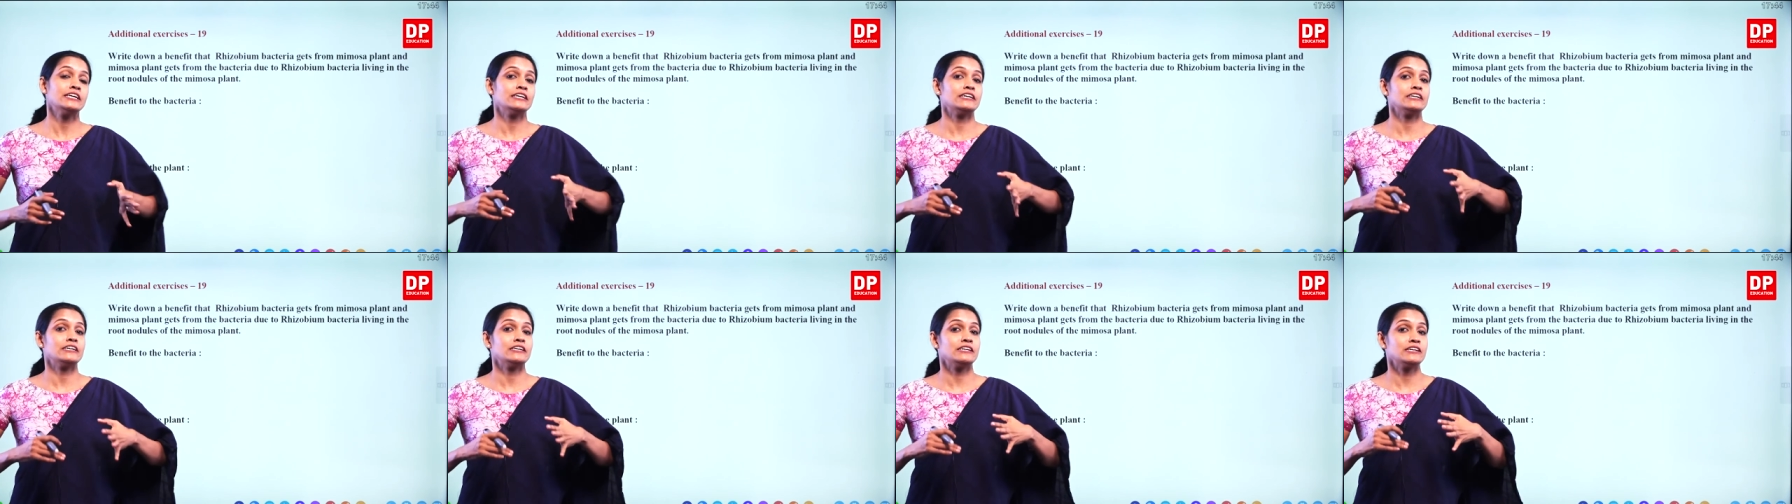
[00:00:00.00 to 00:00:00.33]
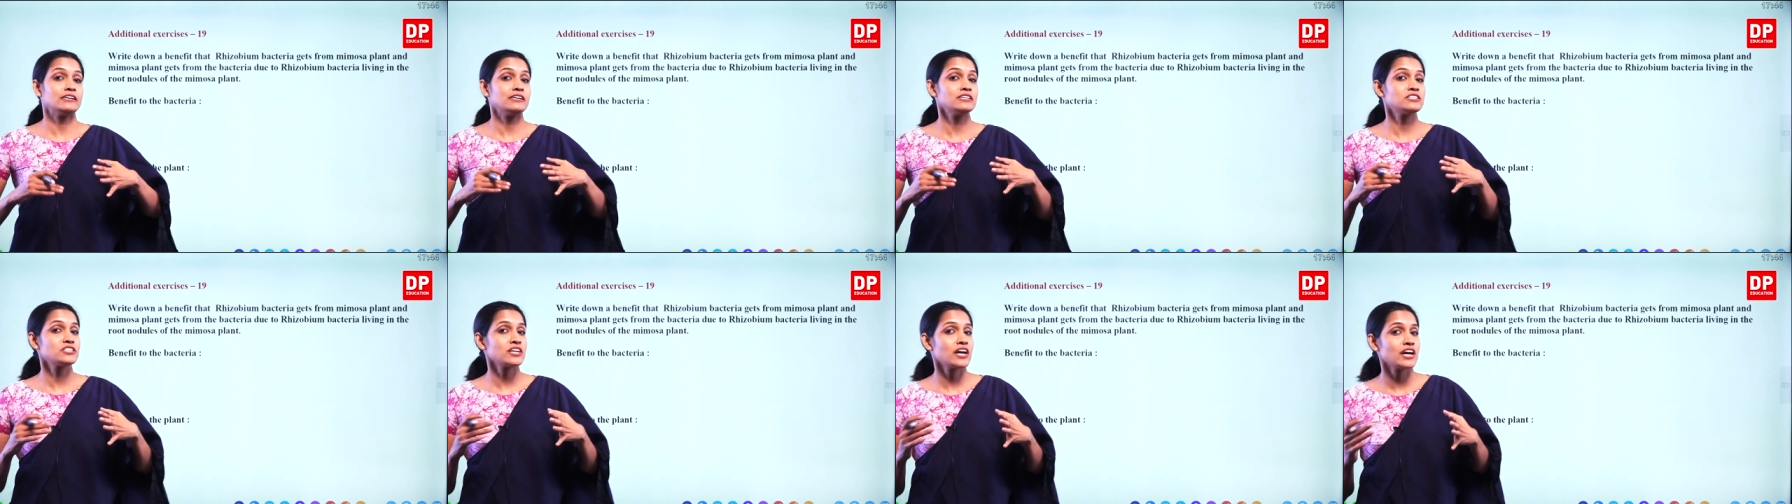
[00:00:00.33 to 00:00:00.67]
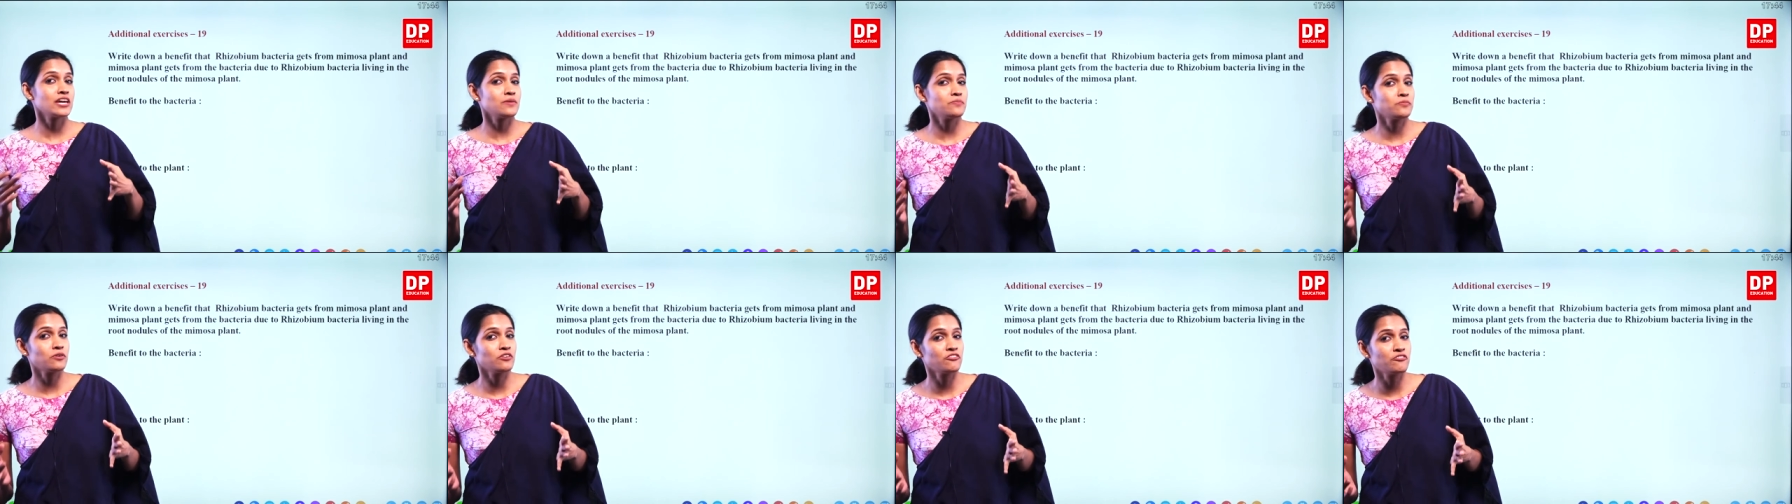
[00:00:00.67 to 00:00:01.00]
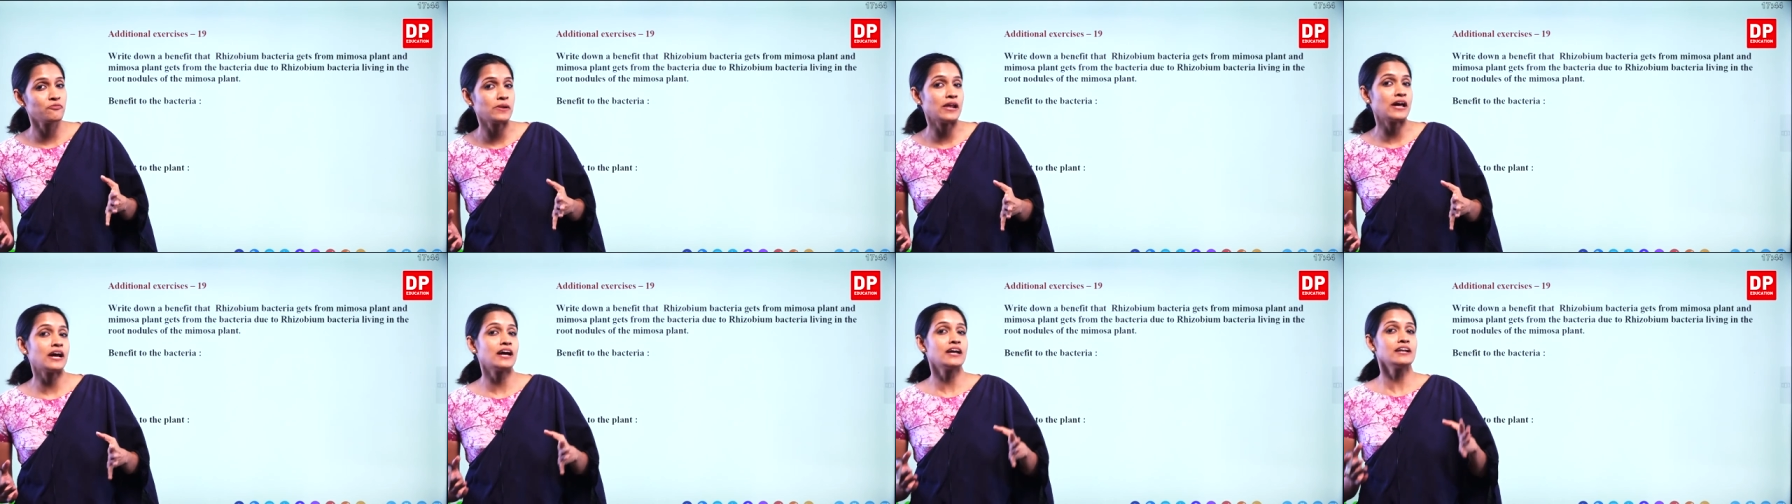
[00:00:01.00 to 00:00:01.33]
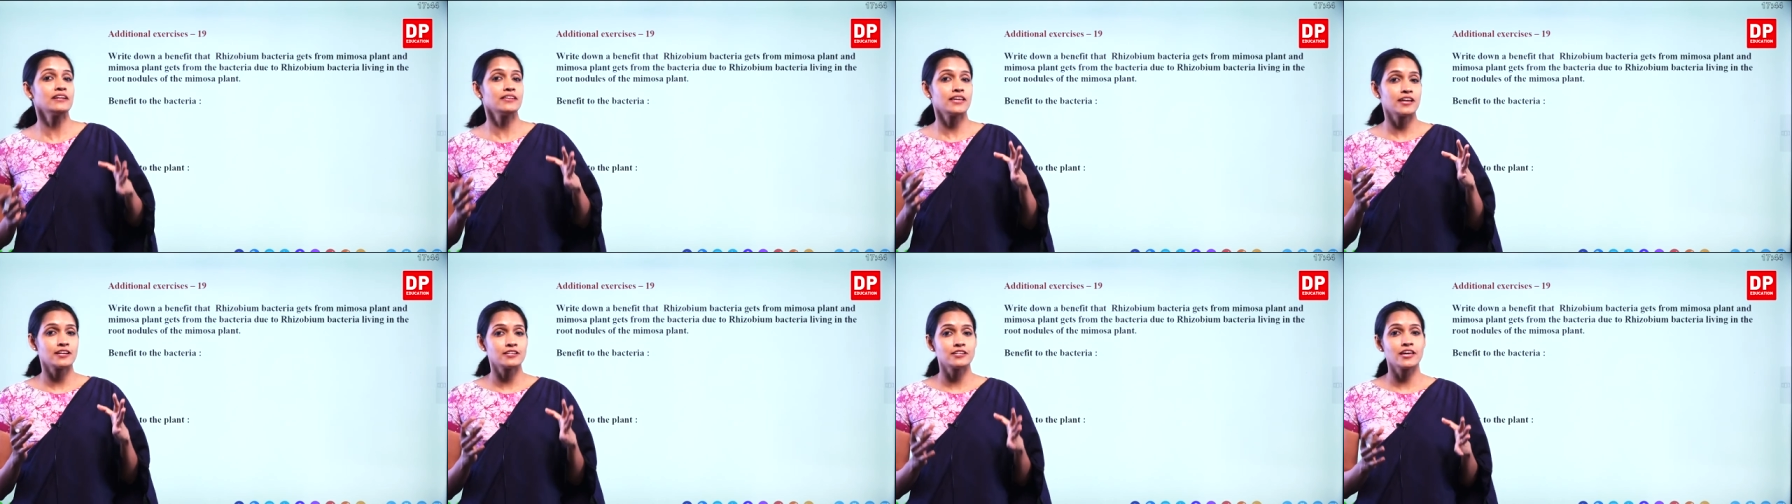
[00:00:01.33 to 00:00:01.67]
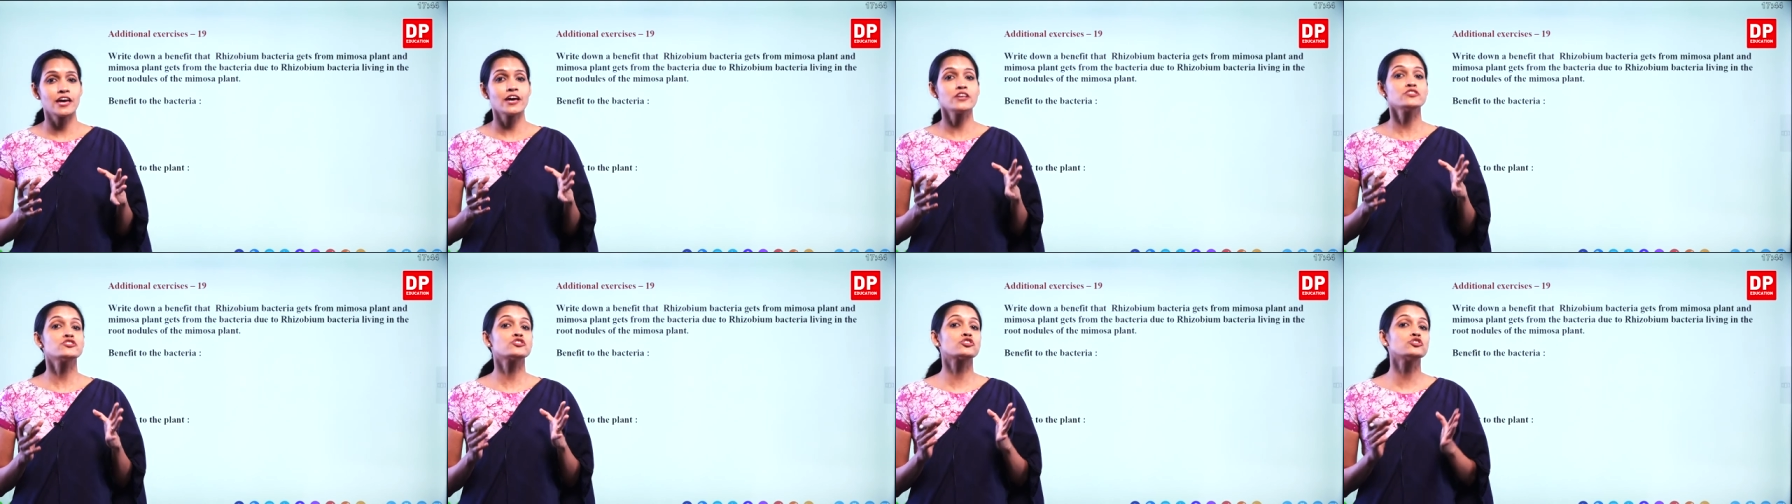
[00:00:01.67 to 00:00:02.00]
uh, a type of plant that
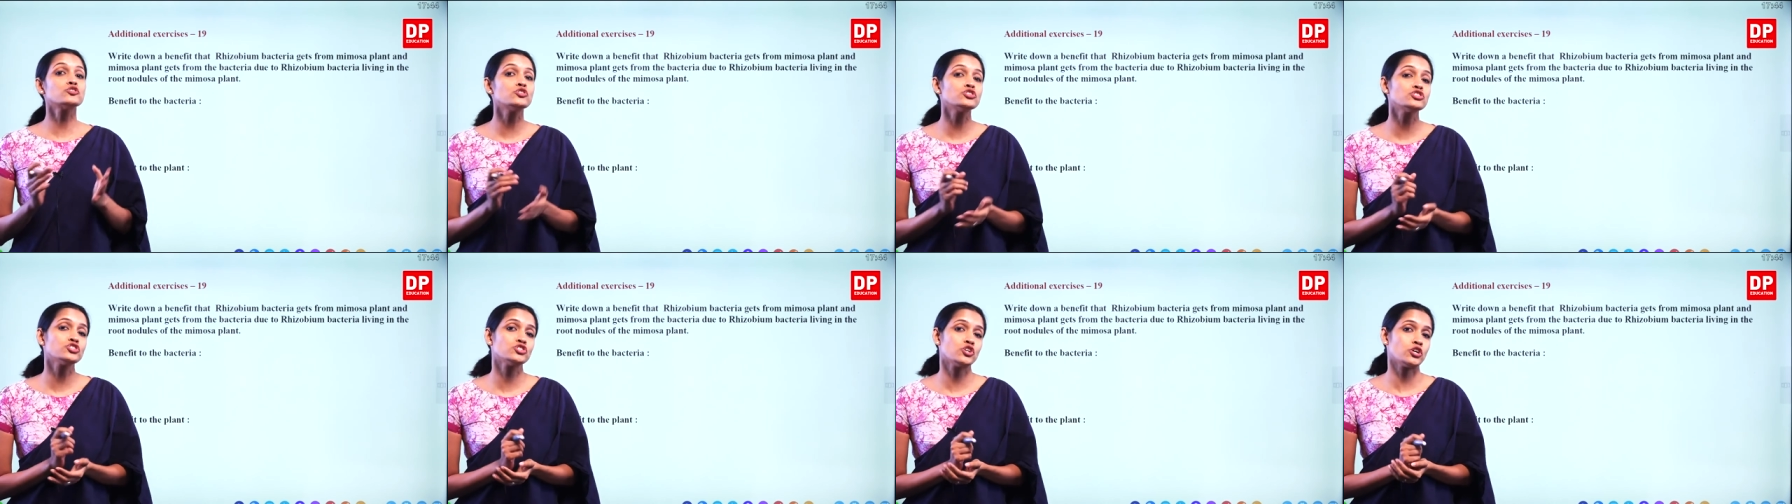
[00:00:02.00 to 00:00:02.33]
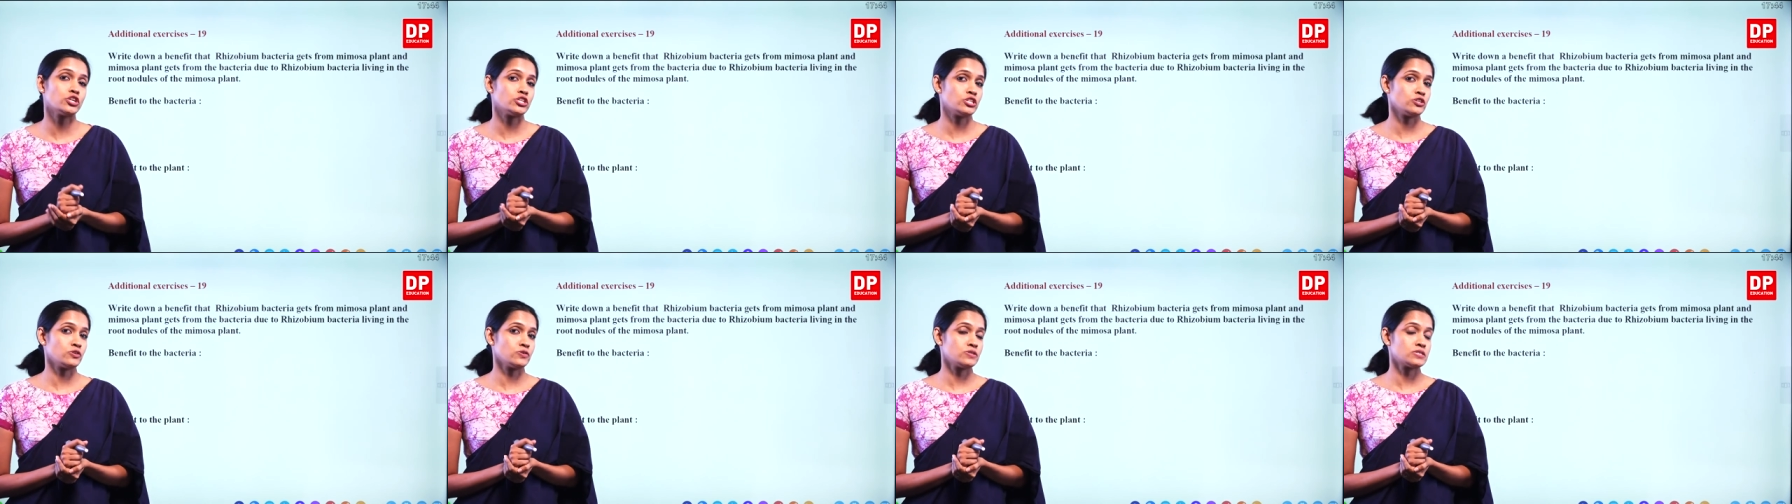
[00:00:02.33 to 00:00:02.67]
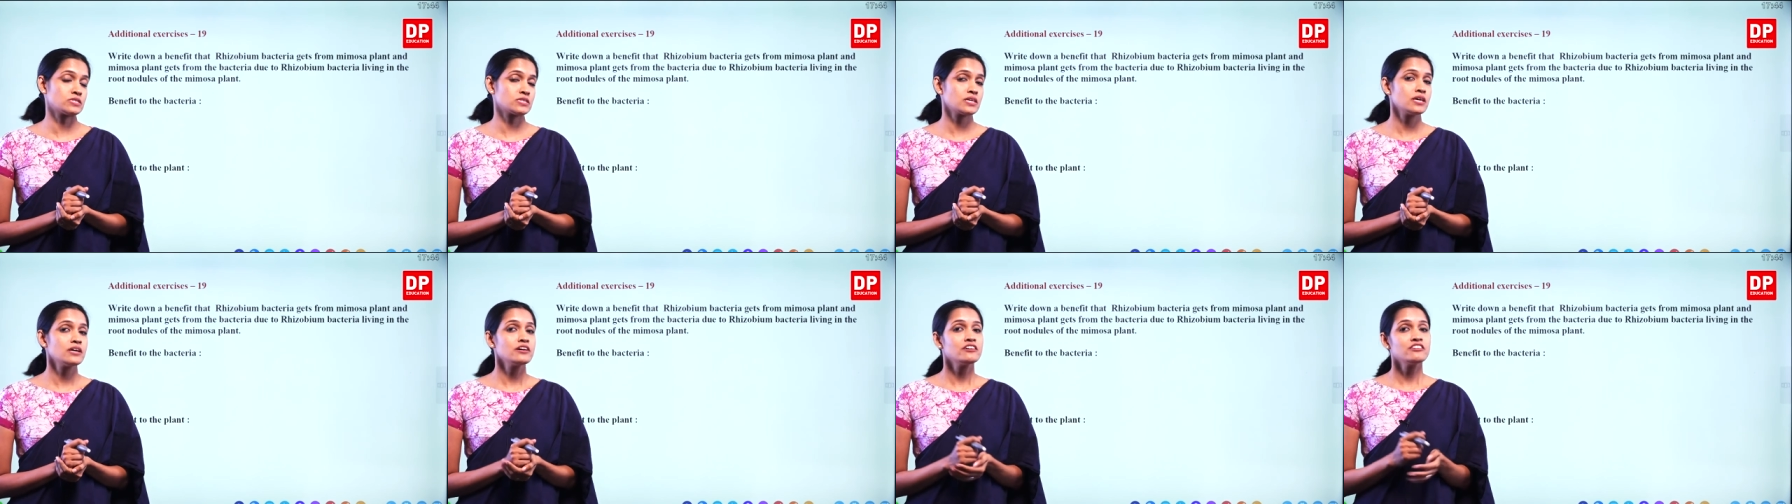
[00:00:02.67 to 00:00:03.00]
has root nodules.